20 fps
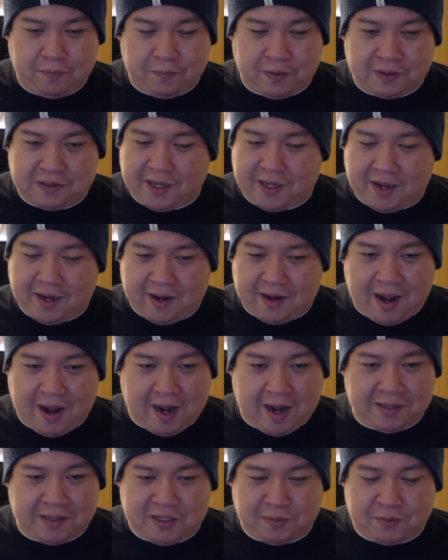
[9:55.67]
Once again,
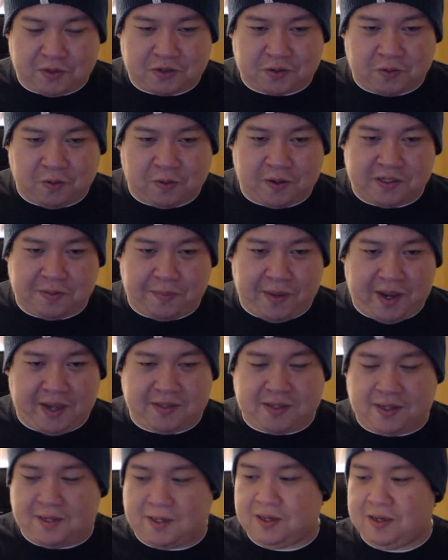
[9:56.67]
Hans Zimmer score is
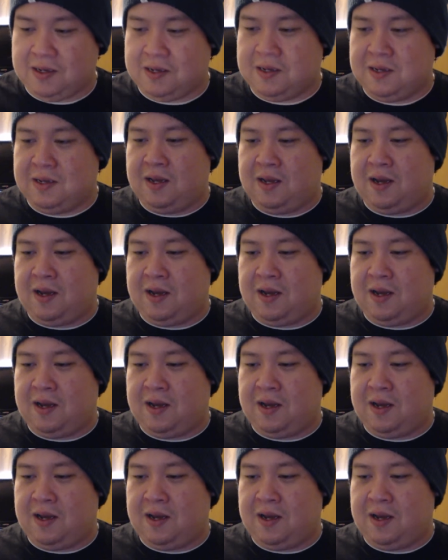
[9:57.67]
amazing.